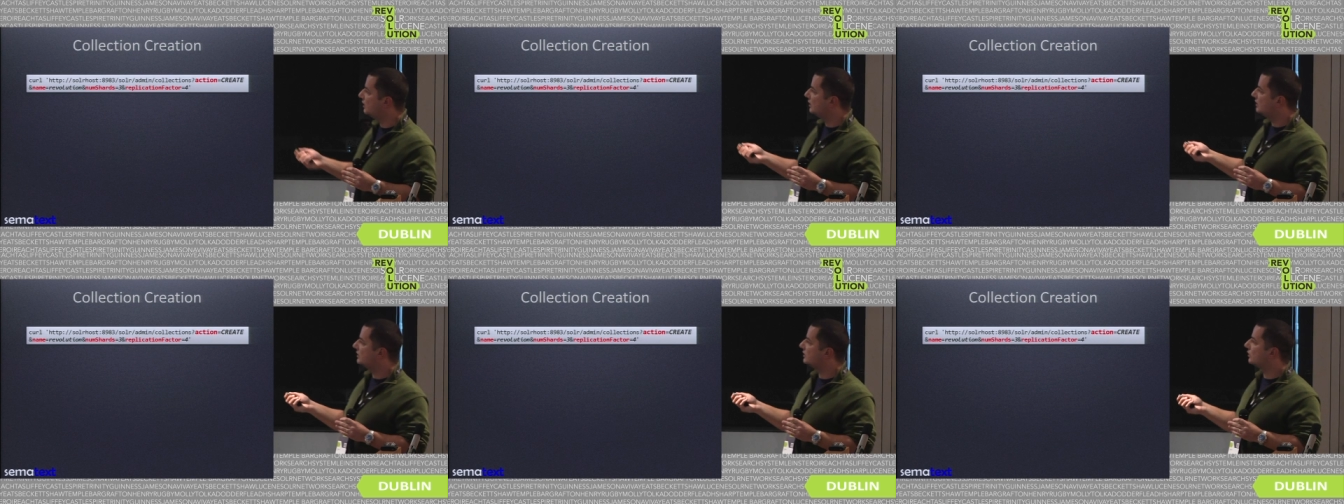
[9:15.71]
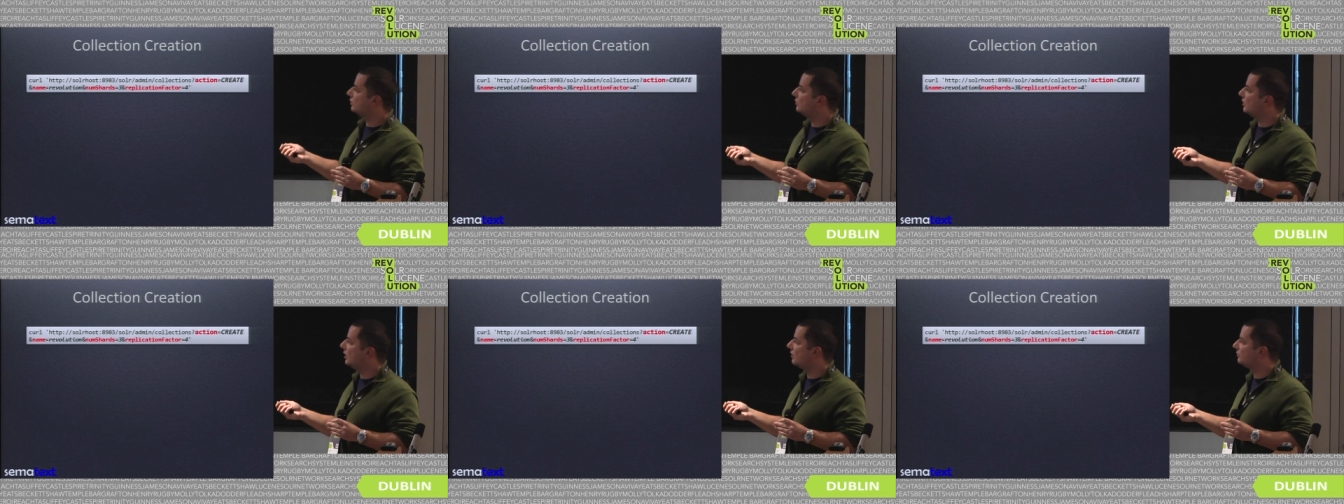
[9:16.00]

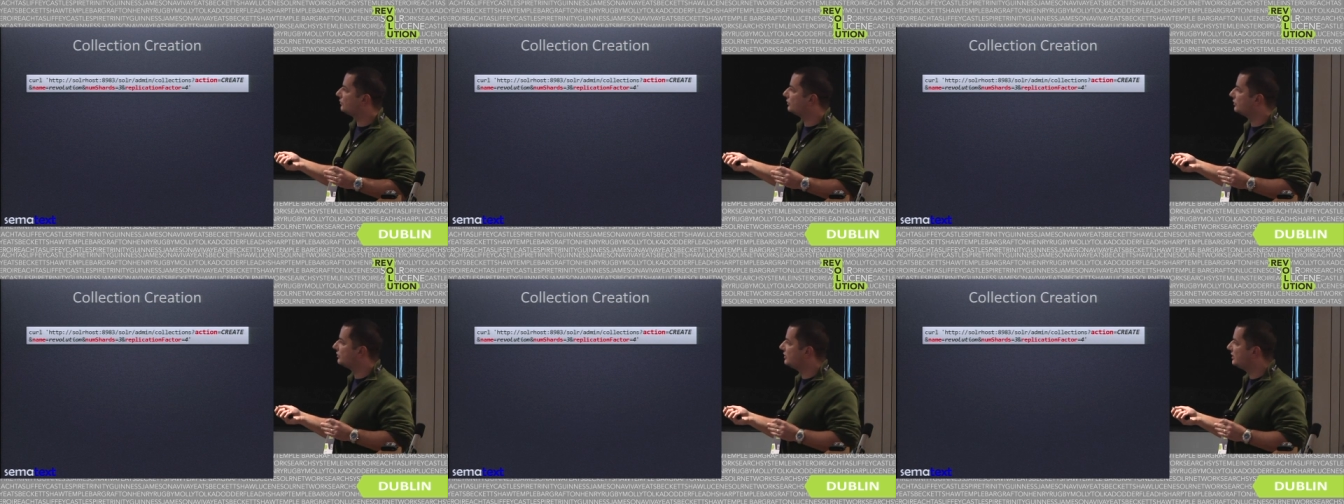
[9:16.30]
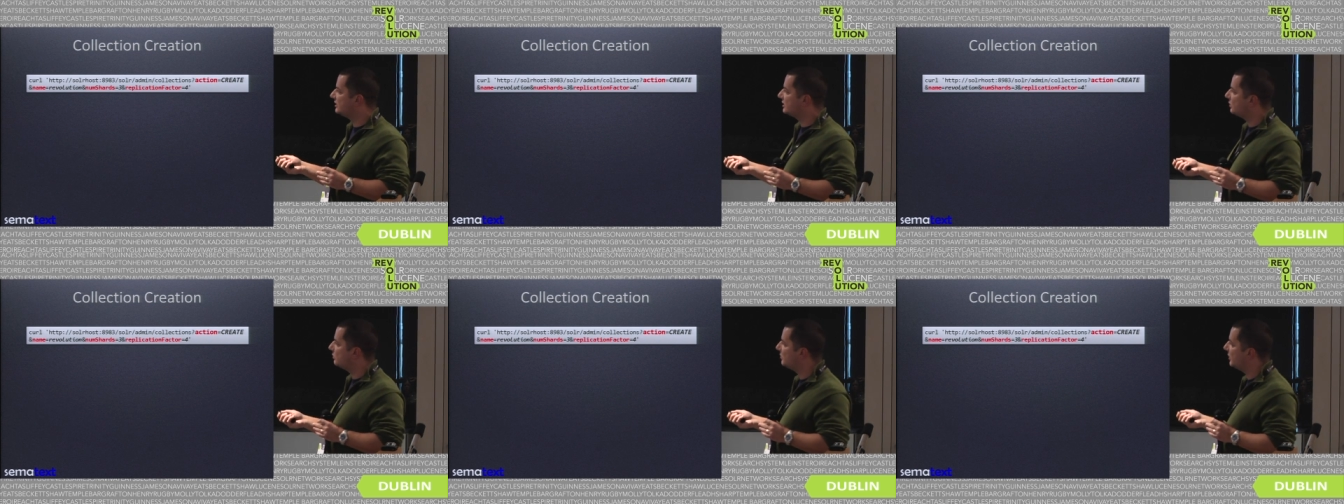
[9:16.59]
So after
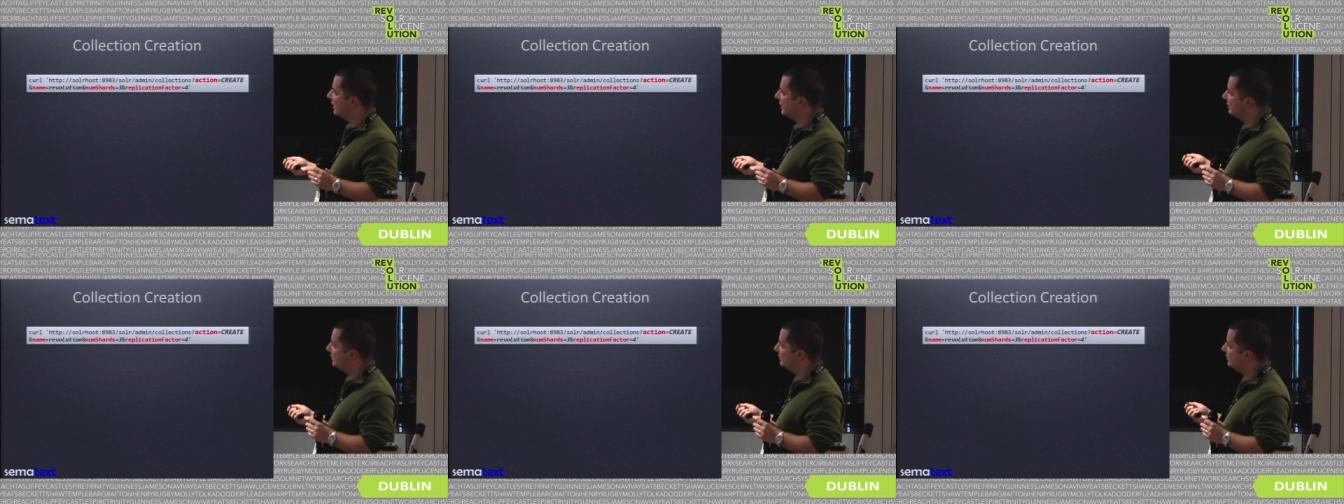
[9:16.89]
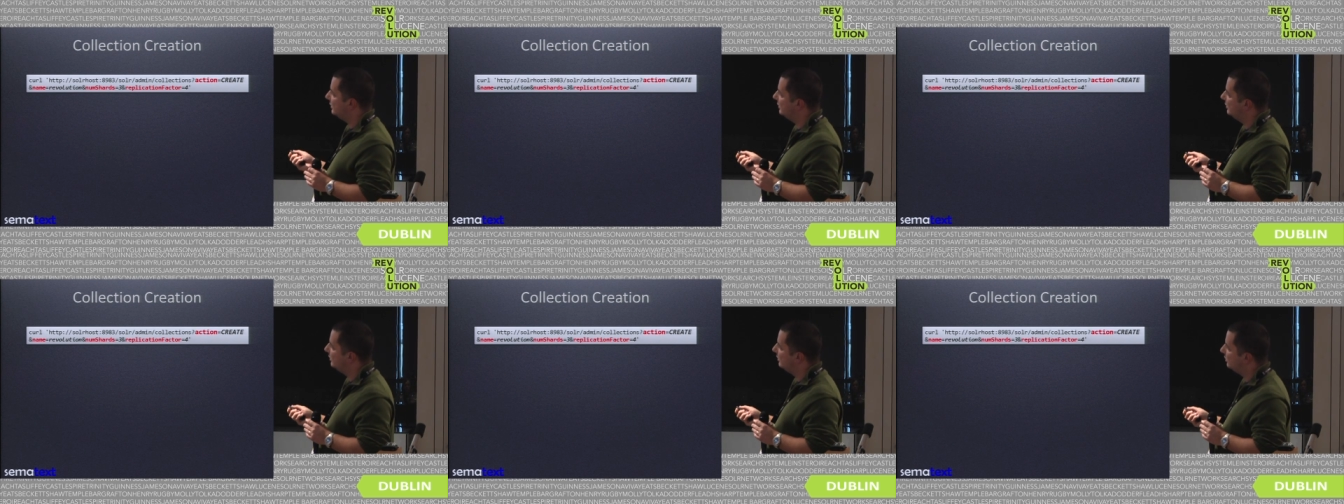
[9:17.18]
this command,
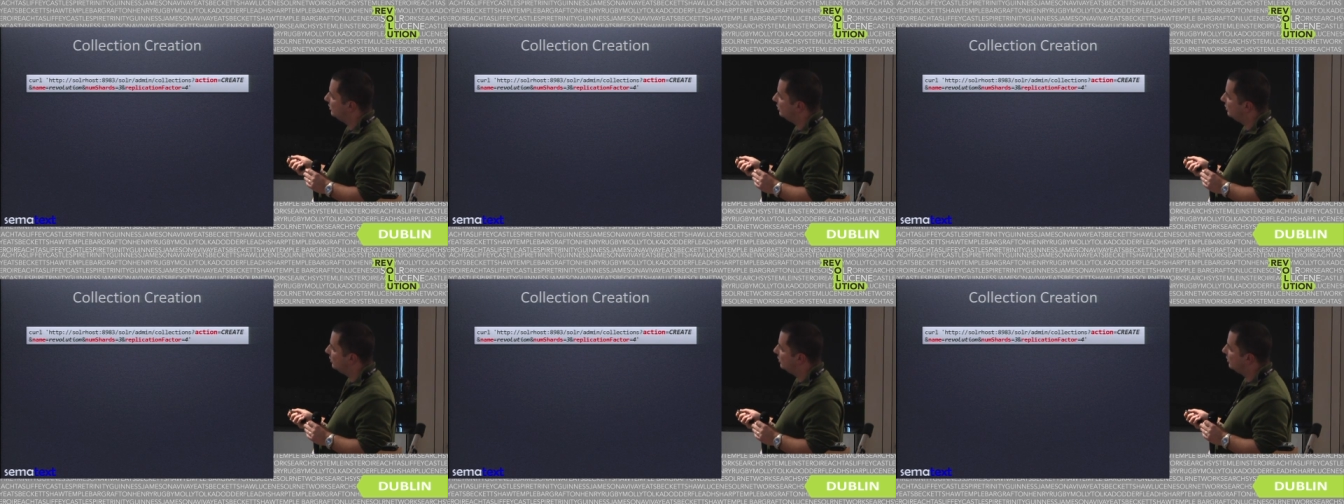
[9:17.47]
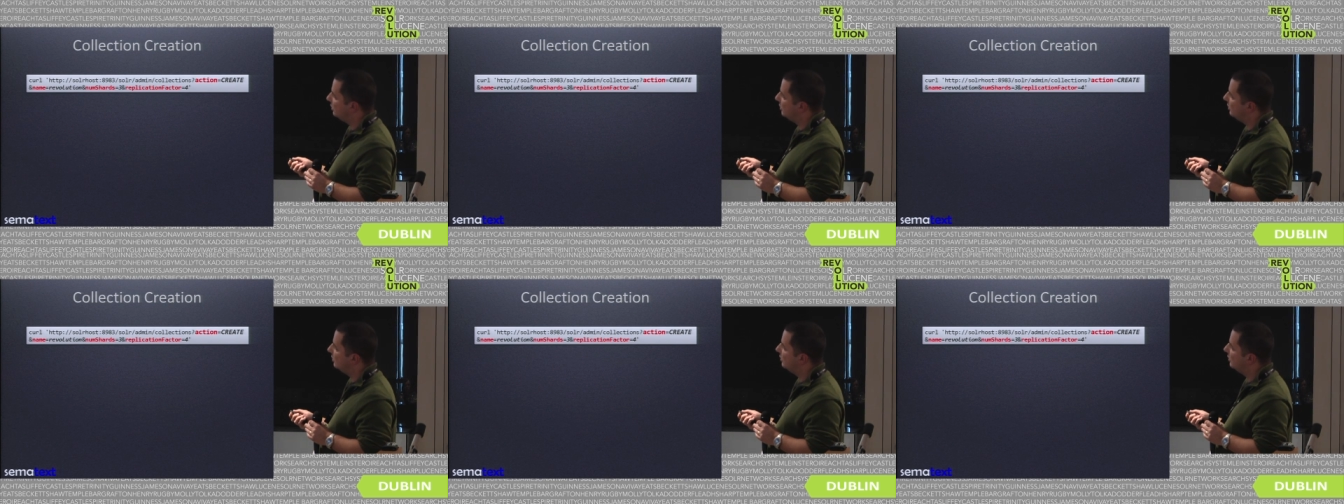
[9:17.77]
uh,